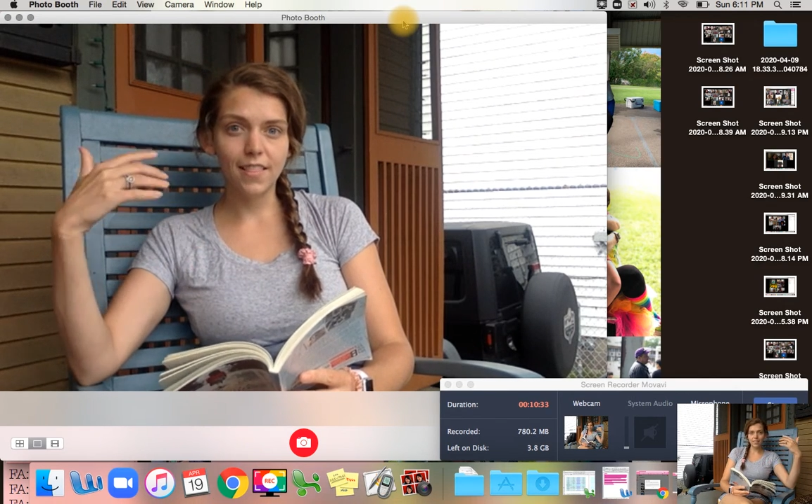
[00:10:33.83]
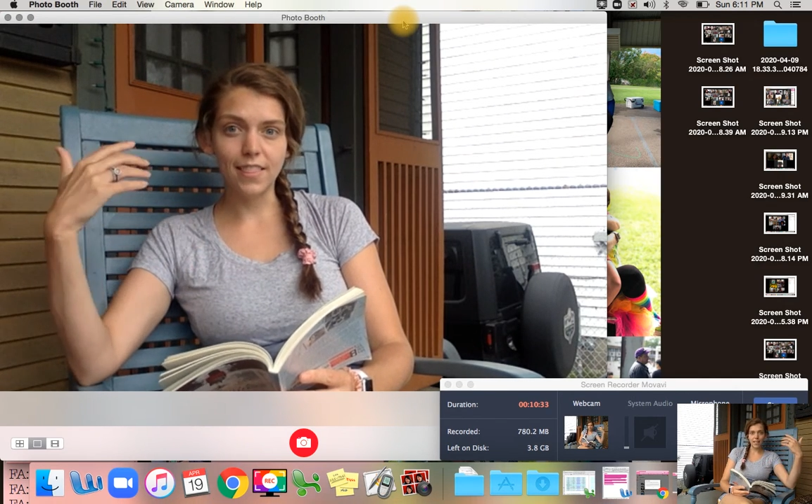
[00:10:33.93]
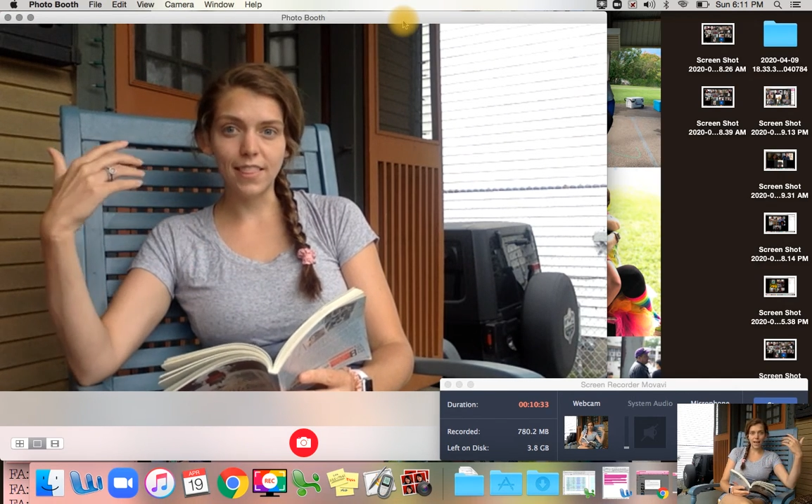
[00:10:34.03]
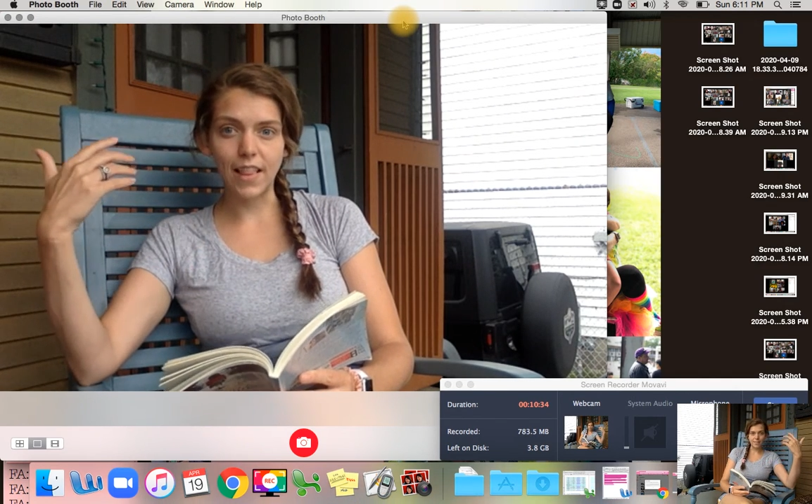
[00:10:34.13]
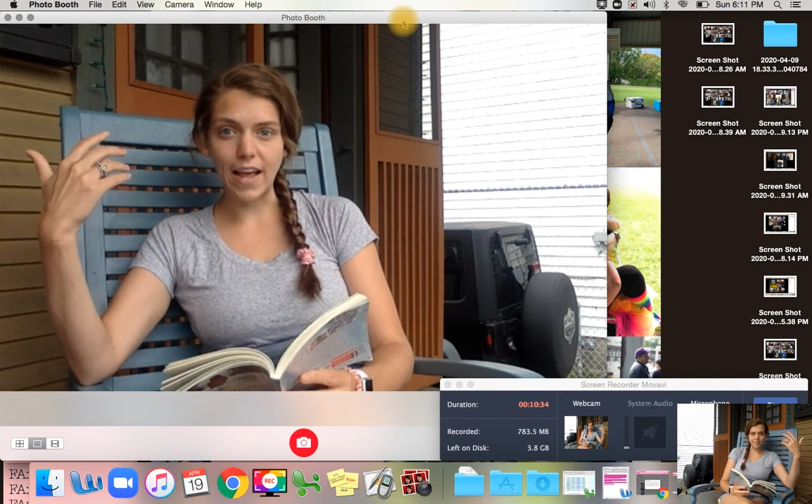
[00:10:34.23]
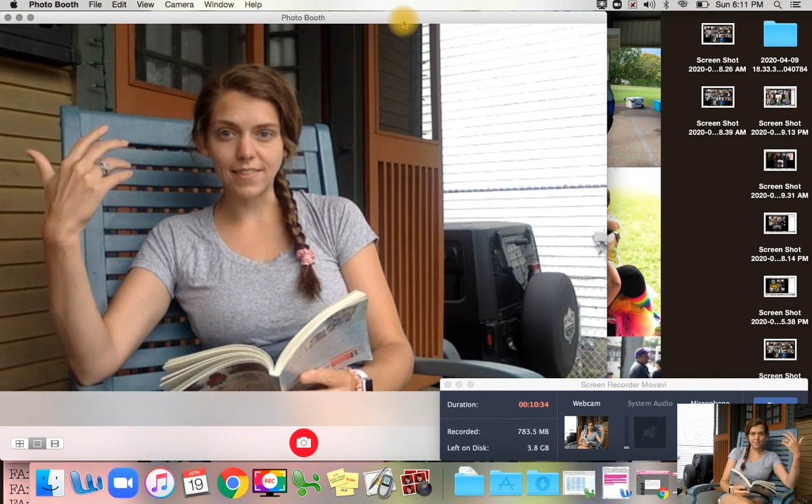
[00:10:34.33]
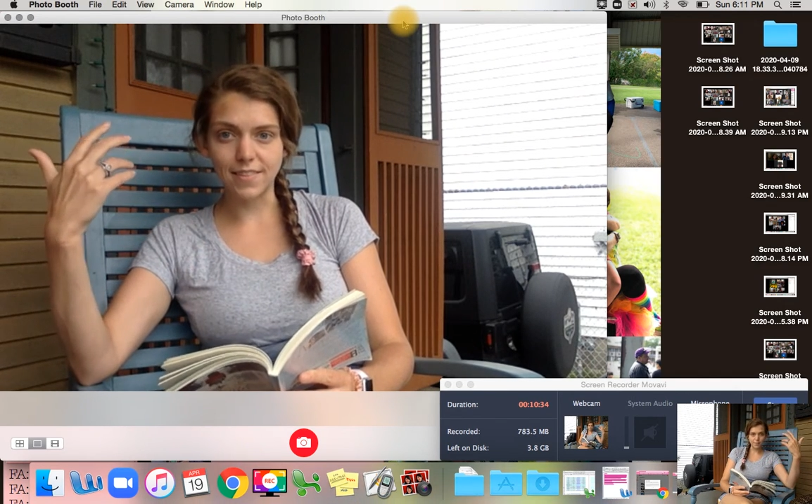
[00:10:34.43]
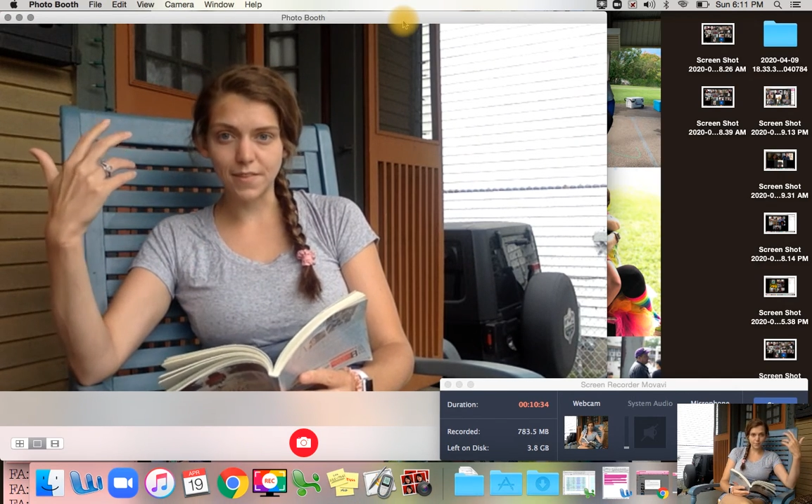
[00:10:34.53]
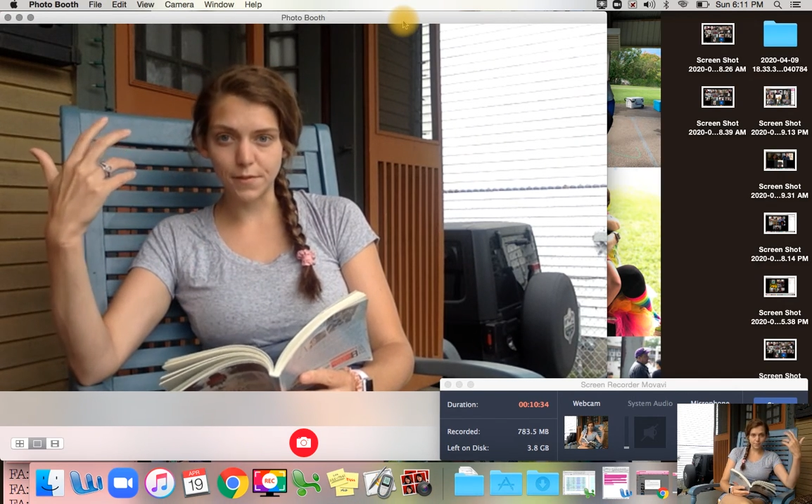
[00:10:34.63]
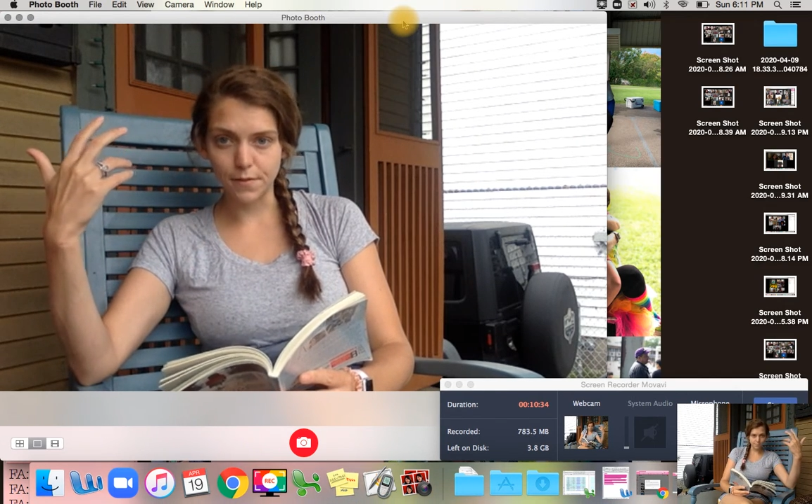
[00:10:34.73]

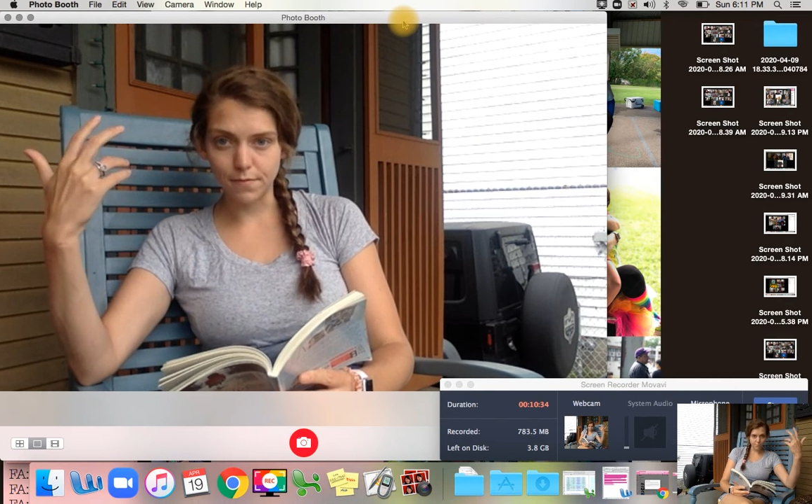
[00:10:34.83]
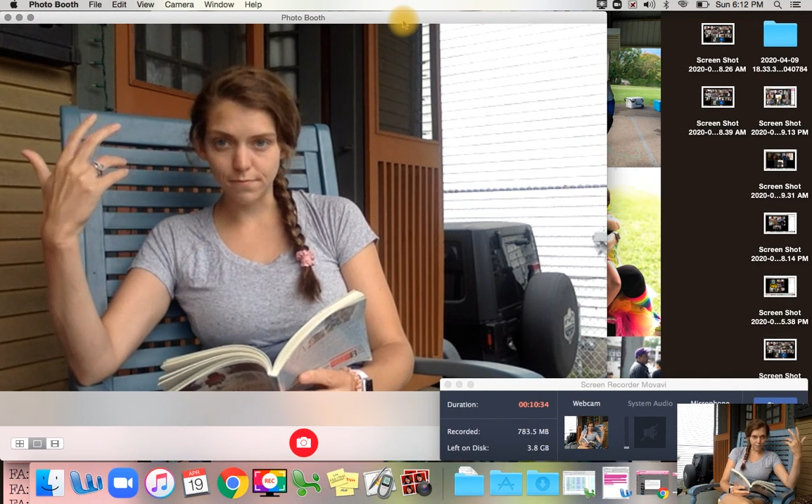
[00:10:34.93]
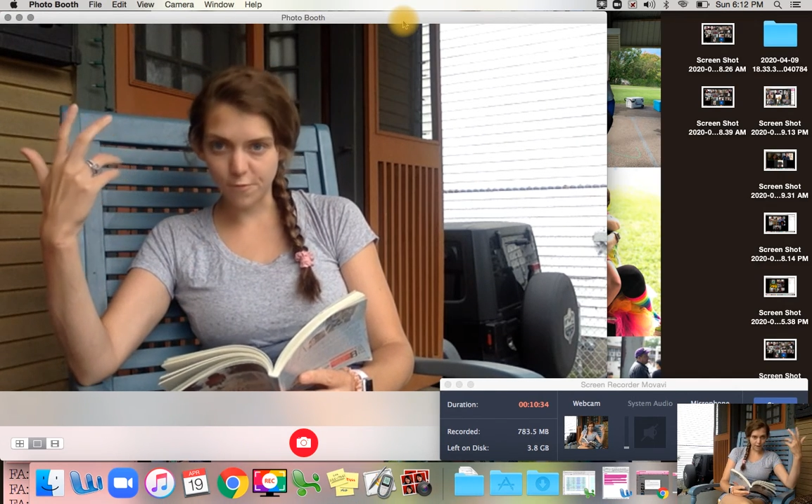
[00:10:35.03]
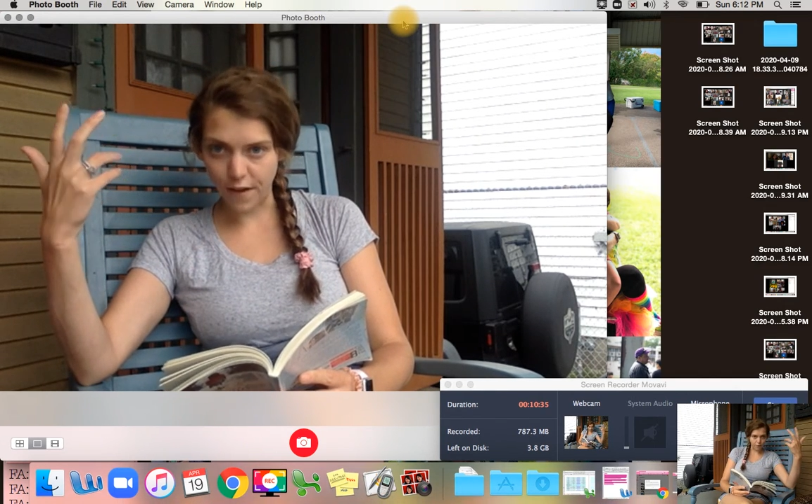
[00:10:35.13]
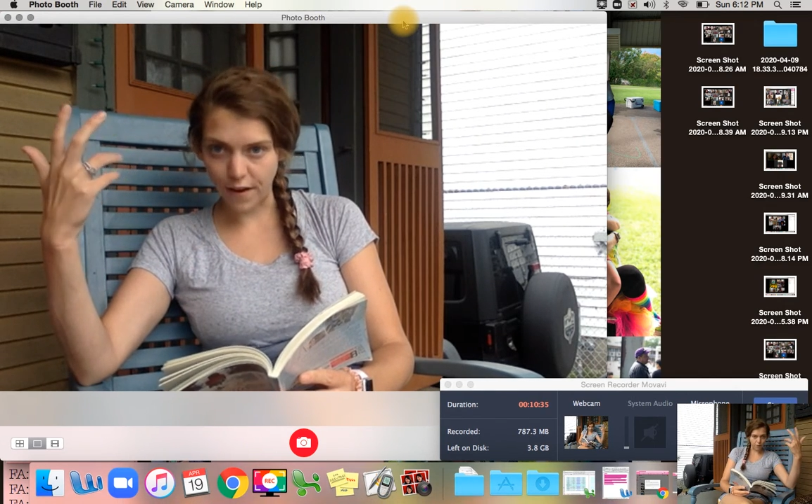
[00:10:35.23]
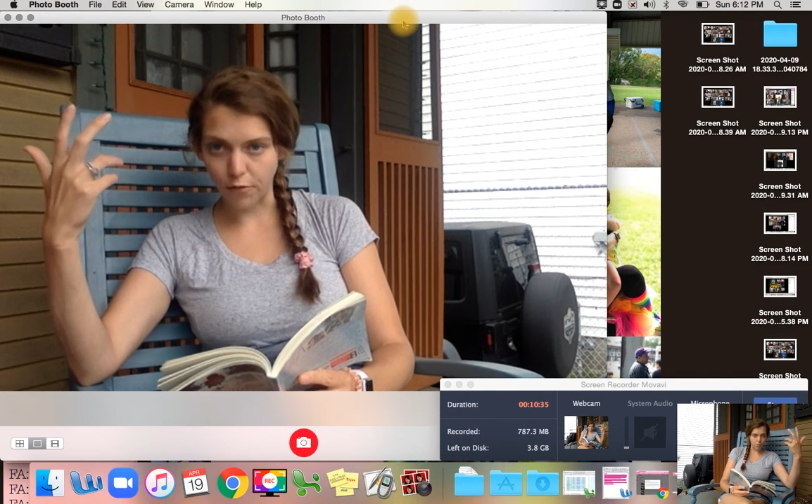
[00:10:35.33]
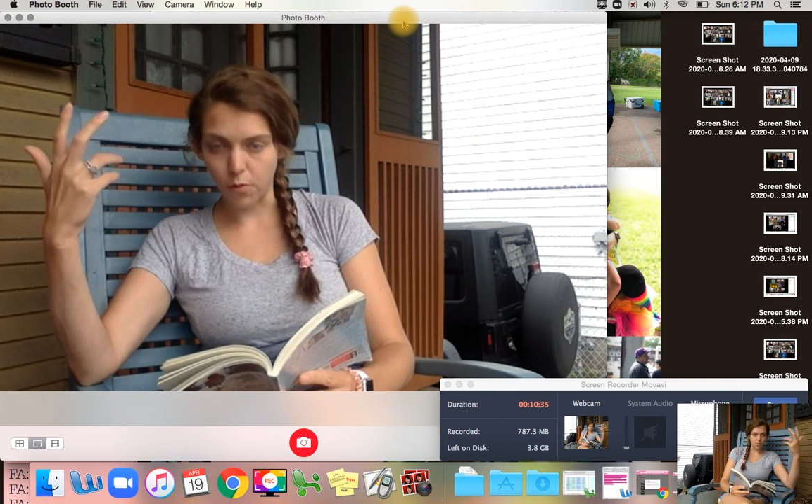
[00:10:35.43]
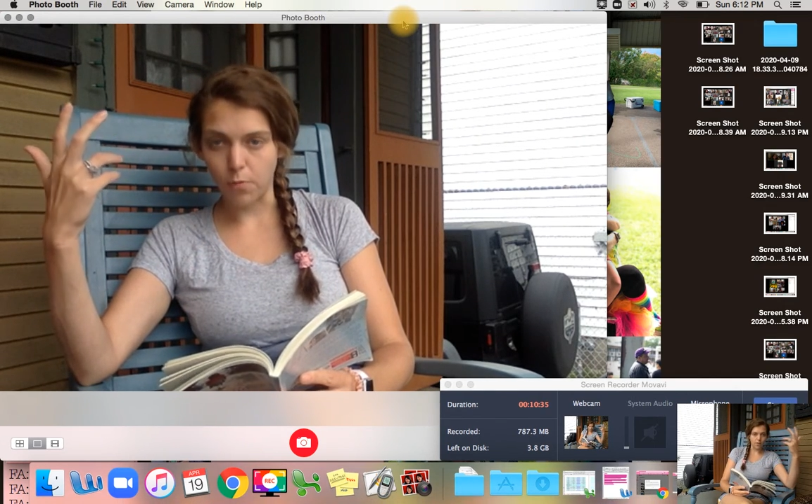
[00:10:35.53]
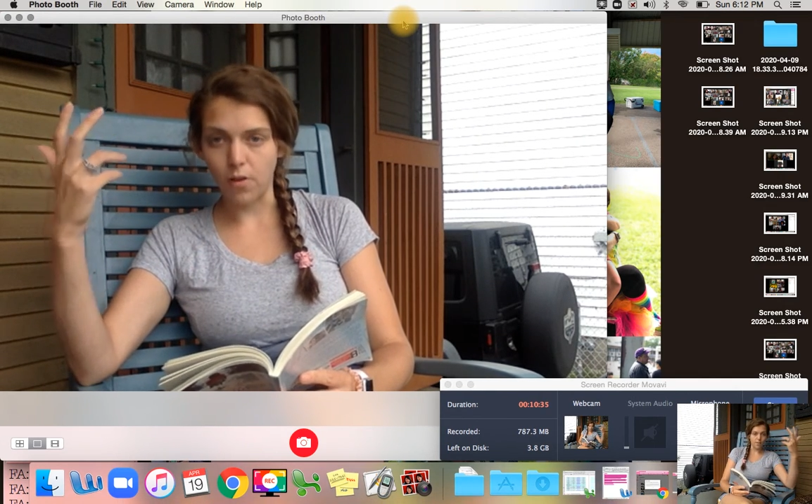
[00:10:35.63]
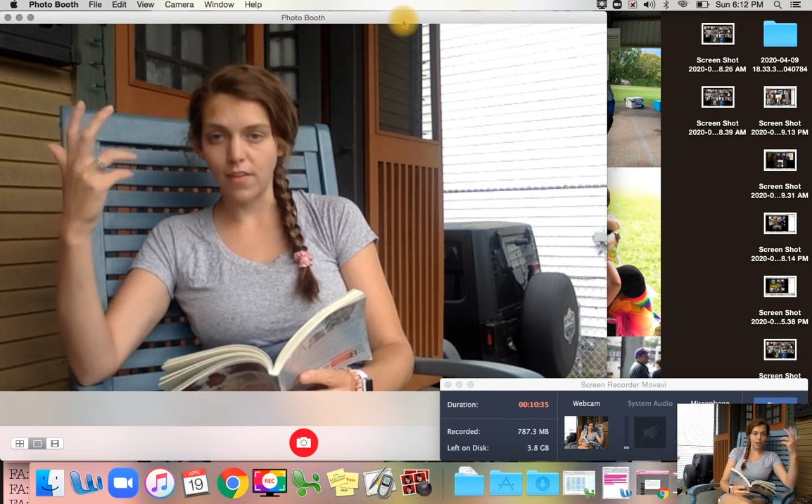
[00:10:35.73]
less
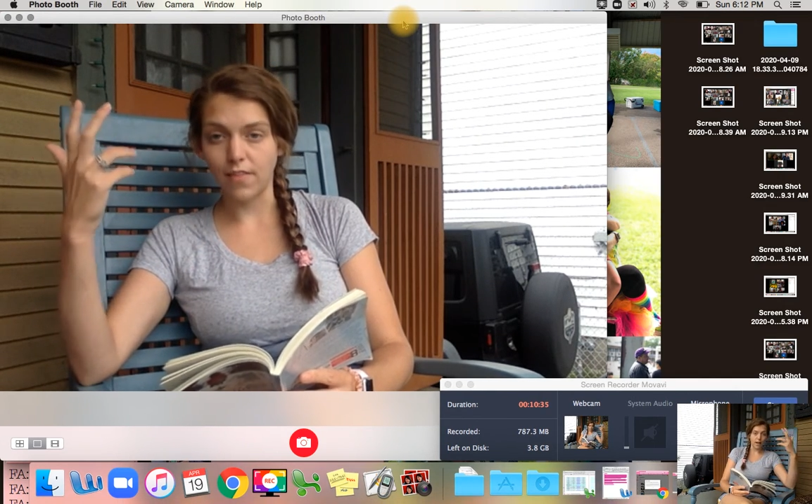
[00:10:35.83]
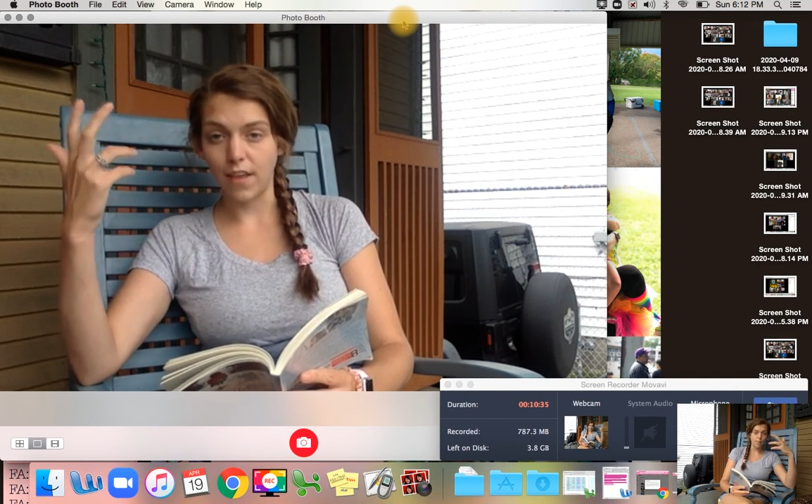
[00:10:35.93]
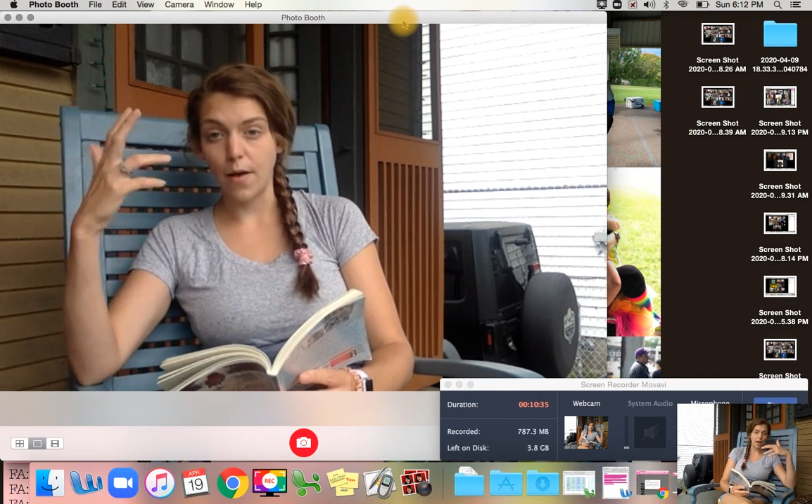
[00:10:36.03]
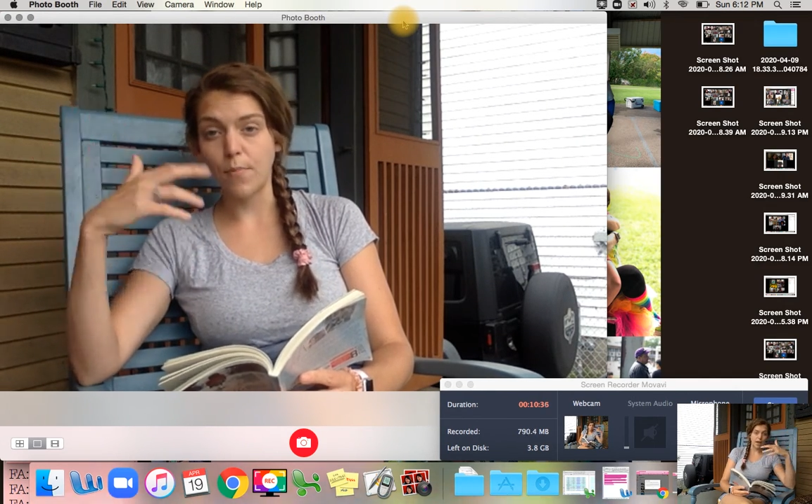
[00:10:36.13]
favorable and they got